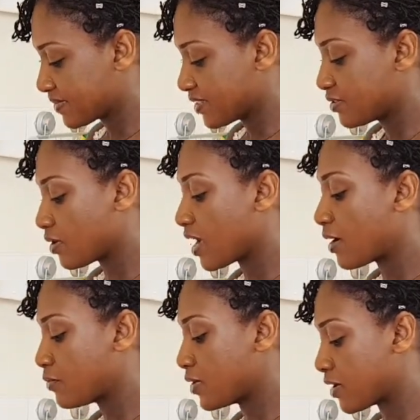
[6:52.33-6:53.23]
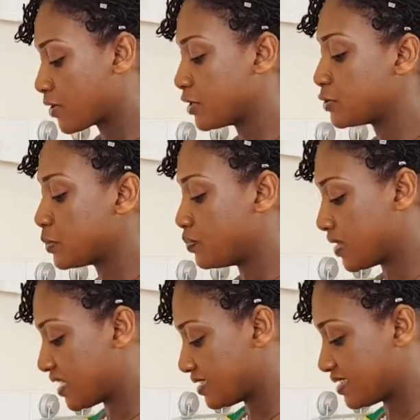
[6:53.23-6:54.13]
So we are going to
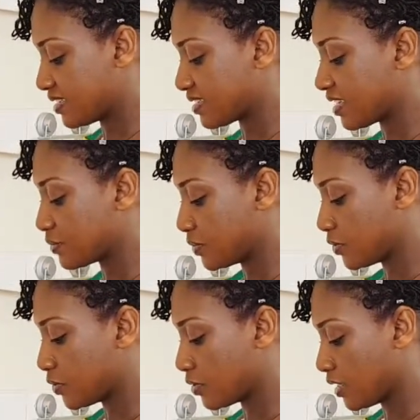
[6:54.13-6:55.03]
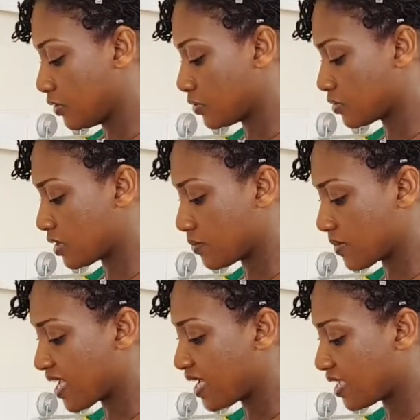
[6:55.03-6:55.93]
baste it as we go along. So I'm
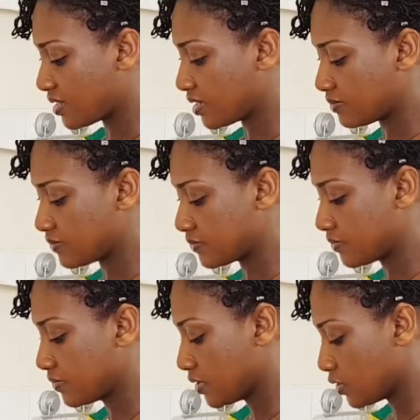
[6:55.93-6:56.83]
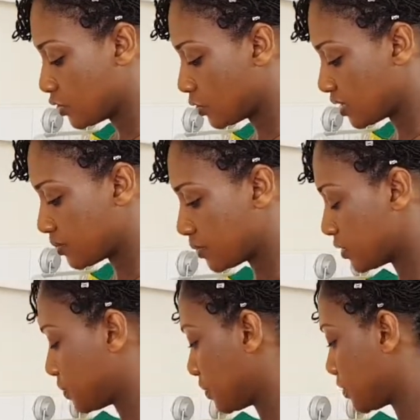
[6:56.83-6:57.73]
adding 2
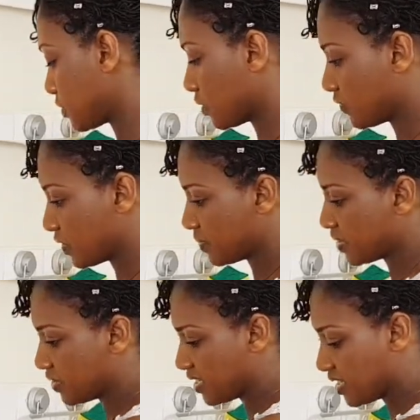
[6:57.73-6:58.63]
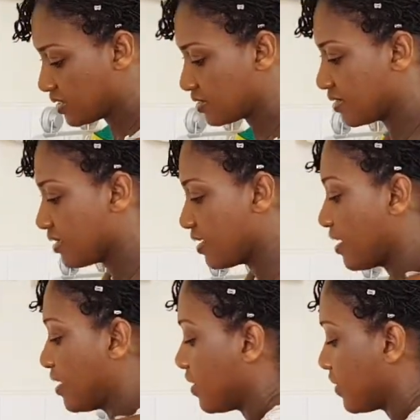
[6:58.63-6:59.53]
tablespoons of the marinade,
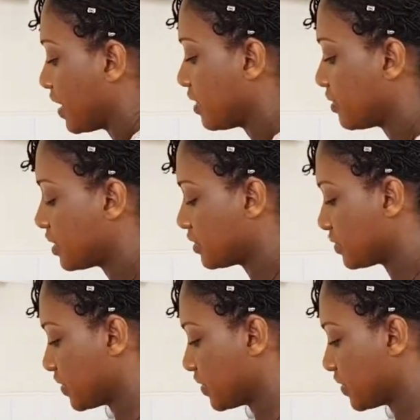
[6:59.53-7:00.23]
and I'll add the rest of the